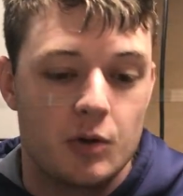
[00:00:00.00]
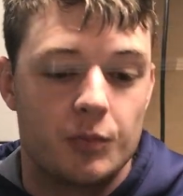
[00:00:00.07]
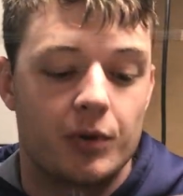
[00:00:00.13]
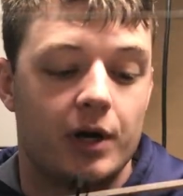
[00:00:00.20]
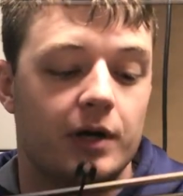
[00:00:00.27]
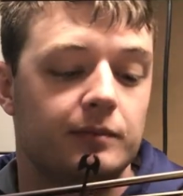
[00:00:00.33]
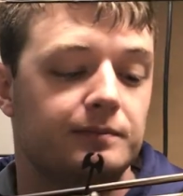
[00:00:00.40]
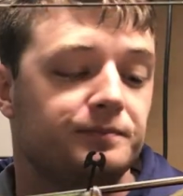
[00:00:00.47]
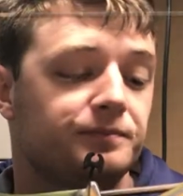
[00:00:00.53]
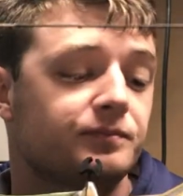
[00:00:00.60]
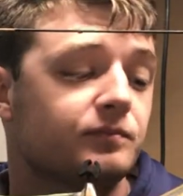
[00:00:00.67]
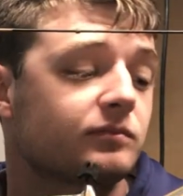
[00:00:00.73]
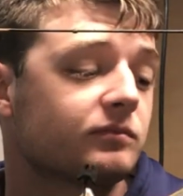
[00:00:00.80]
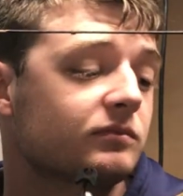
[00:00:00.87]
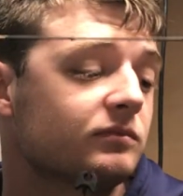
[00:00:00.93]
But
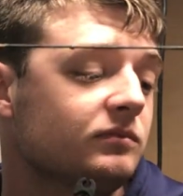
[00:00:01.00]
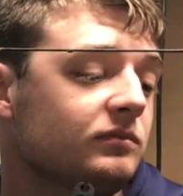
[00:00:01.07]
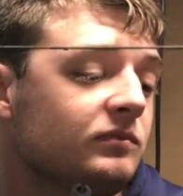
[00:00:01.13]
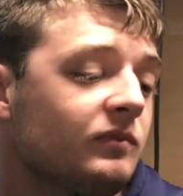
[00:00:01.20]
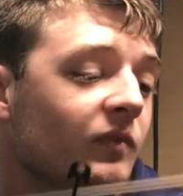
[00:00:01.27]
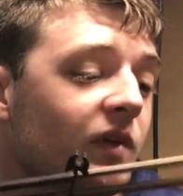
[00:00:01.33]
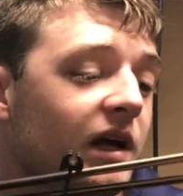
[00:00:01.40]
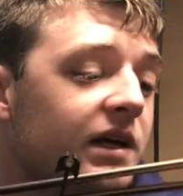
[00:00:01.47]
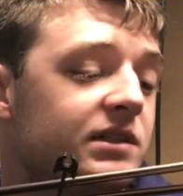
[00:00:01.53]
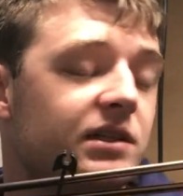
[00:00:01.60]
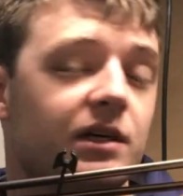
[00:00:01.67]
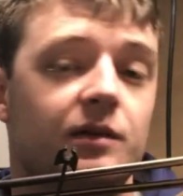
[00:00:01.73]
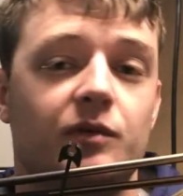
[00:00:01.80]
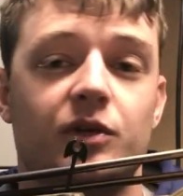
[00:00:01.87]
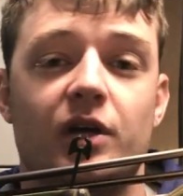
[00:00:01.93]
that's
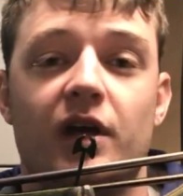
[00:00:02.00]
it.